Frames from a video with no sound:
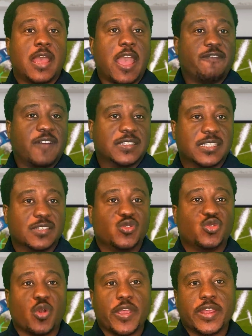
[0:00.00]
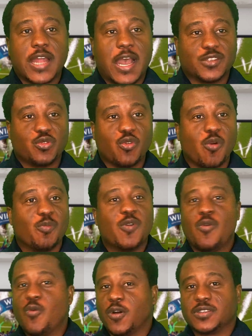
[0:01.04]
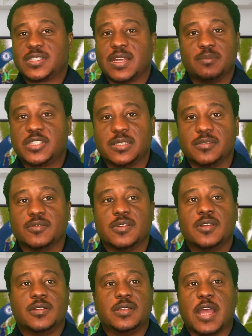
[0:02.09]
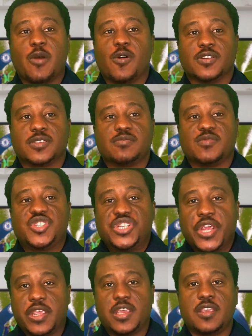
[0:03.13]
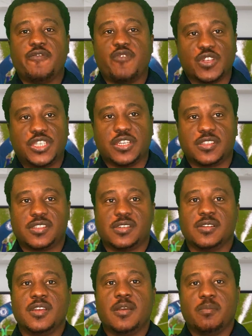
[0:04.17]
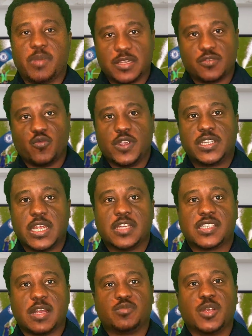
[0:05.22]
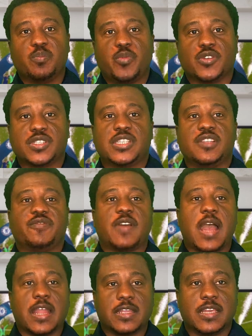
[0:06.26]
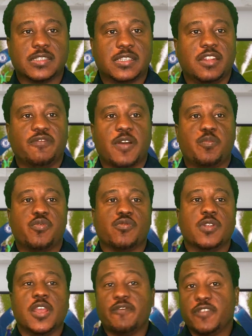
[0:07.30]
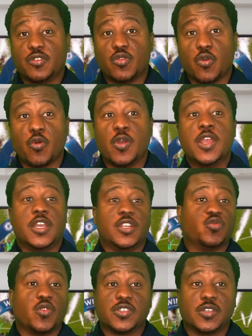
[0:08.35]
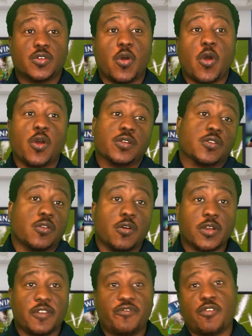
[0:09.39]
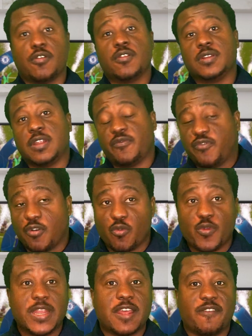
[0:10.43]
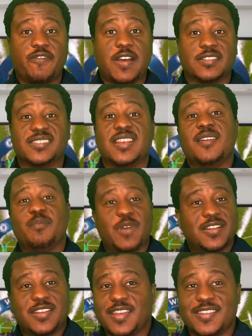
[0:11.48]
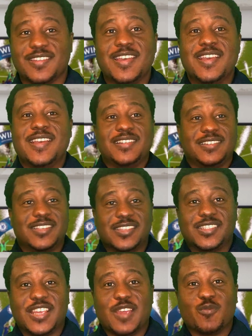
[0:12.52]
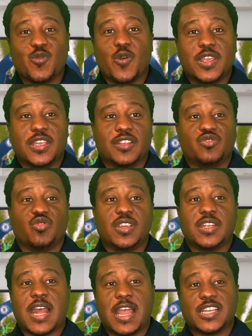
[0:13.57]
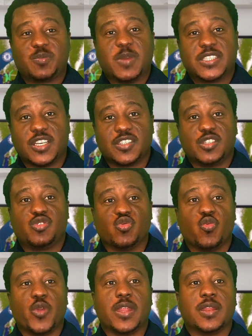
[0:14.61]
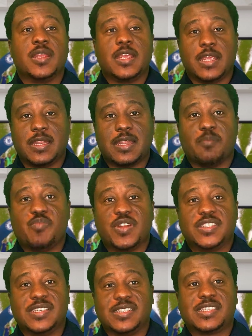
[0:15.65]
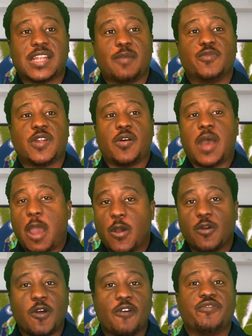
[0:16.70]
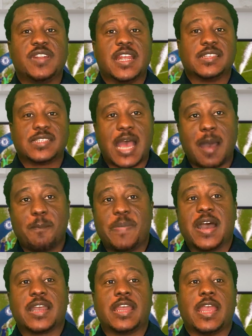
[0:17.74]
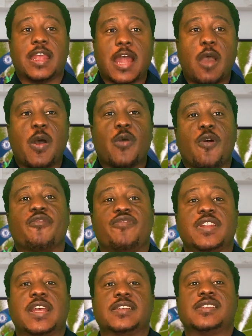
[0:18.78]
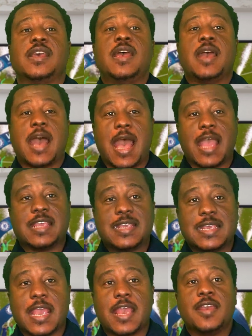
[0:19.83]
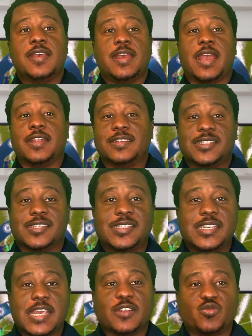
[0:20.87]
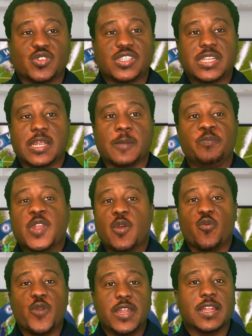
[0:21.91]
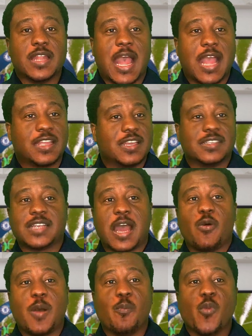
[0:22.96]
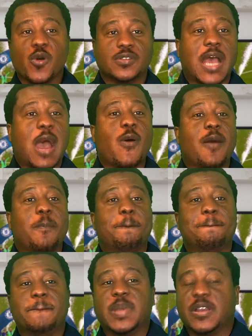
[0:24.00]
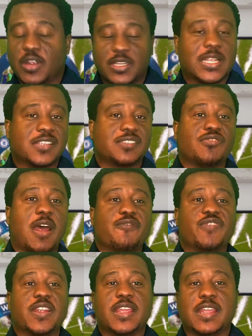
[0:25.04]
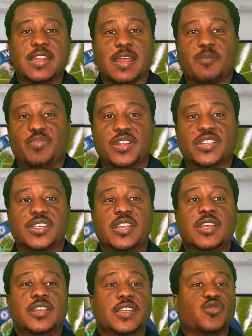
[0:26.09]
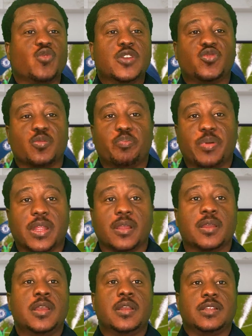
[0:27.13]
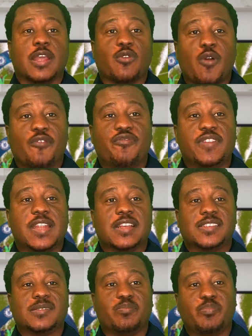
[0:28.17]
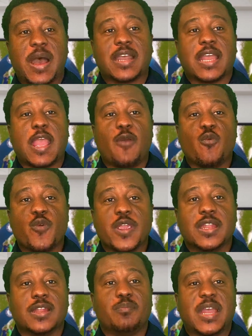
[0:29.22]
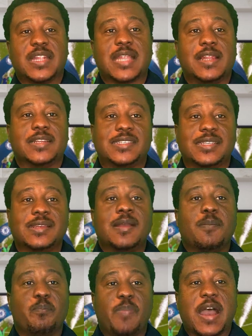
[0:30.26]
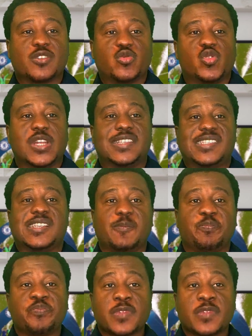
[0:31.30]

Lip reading: Everton drawing at home was something that was shaky for Chelsea. But we take something positive against Liverpool, even though it wasn't all glory for we the fans. But hey, this game going into it, I expect Chelsea to win in the Bridge this time round. Our confidence are back and our confidence are here, and it is here to stay. Winning against our greatest rivalry in the Bridge is going to bring the confidence back and winning mentality back to the team.